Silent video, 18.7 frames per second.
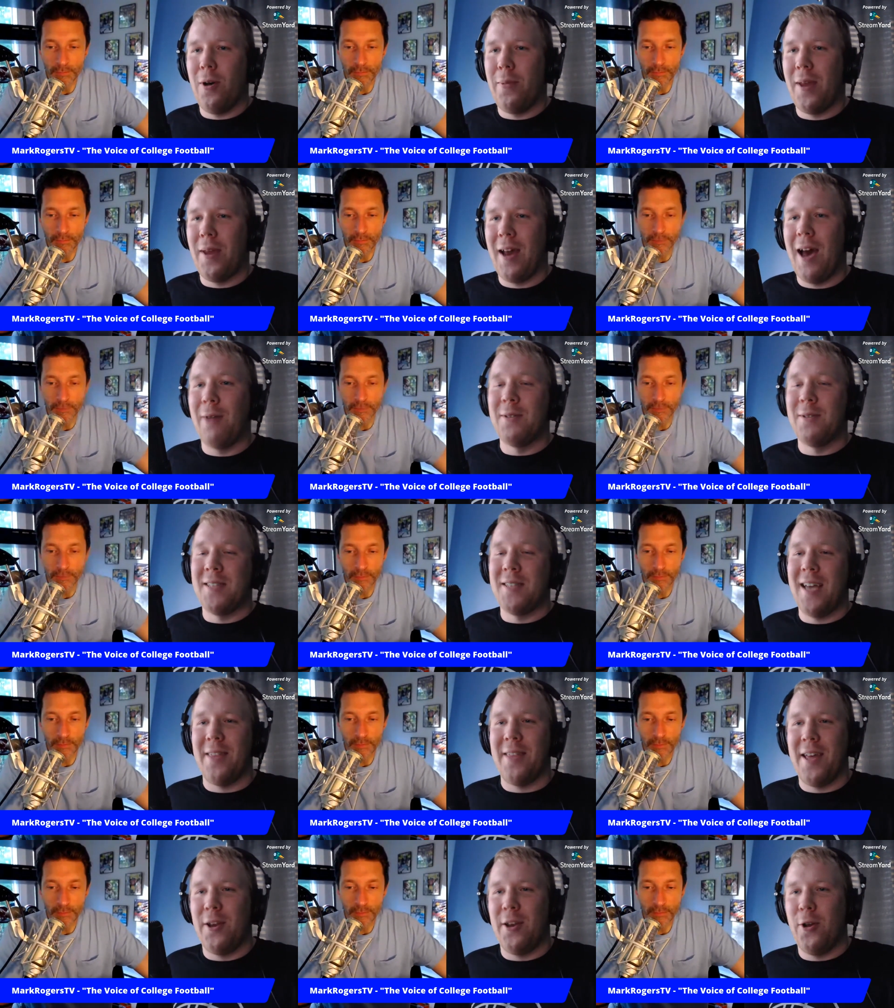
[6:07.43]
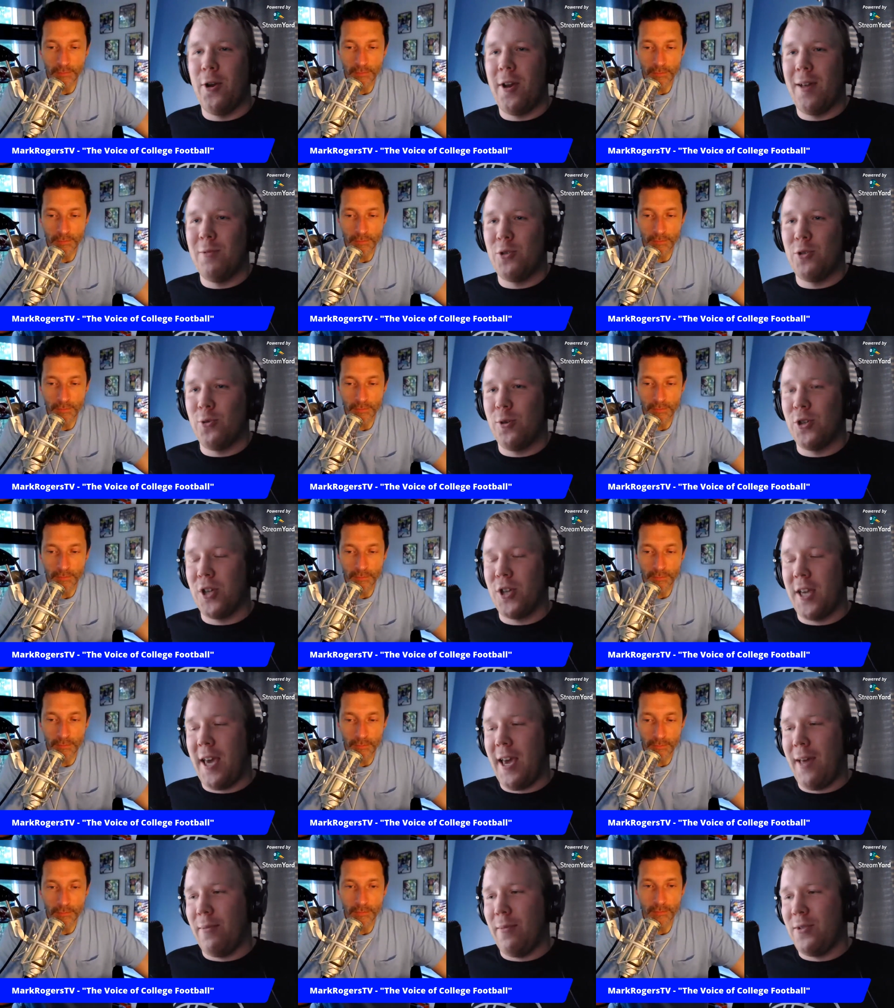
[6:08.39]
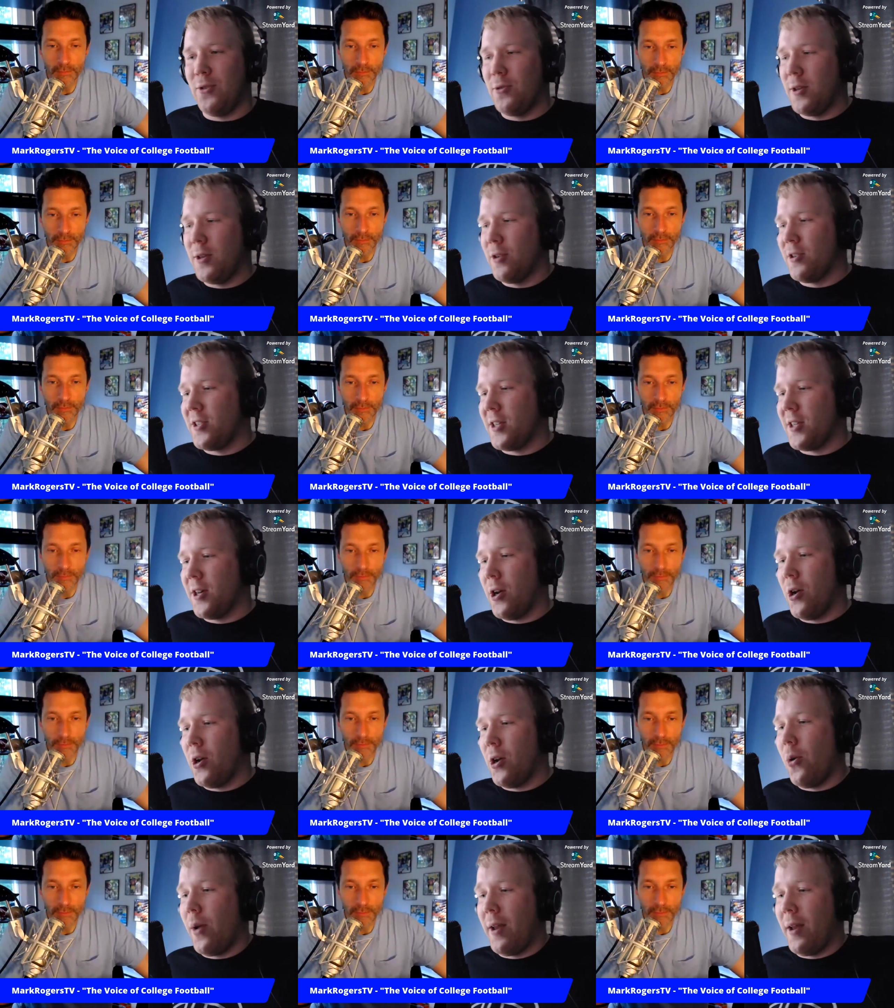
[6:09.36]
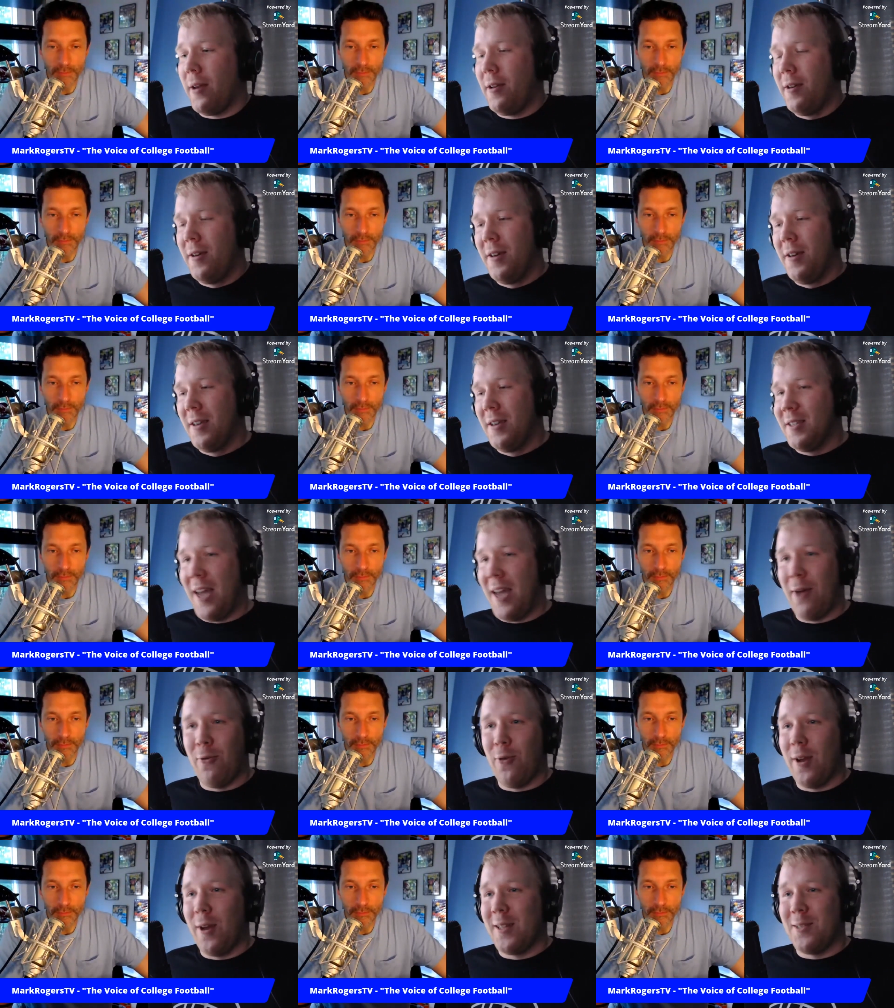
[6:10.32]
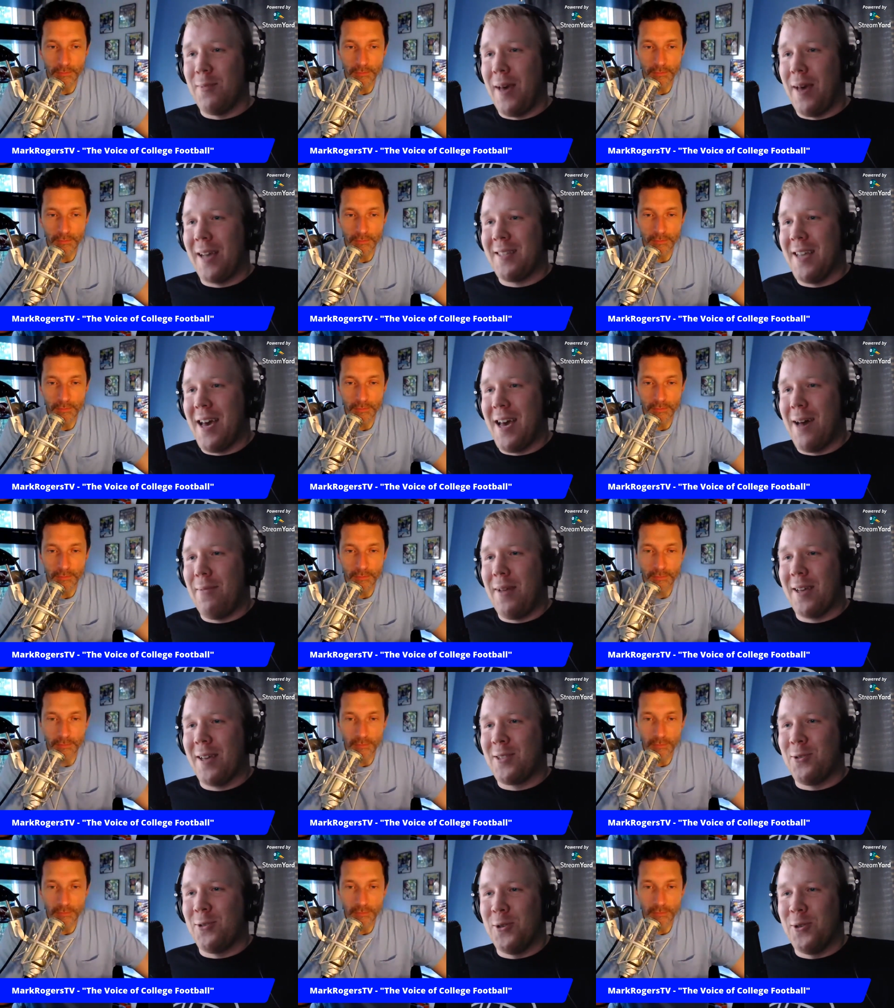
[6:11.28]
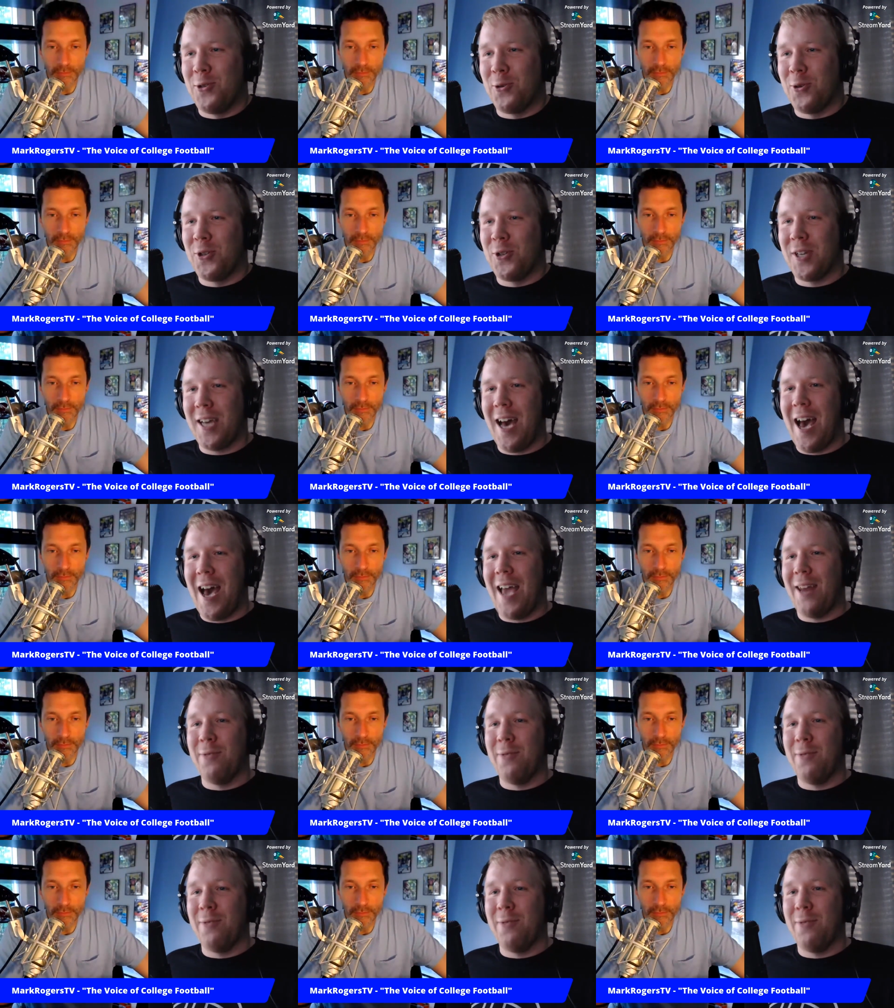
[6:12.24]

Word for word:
Speaker 1: I mean, I was at that Notre Dame Georgia game 2 years ago and sat right smack dab next to a Georgia guy.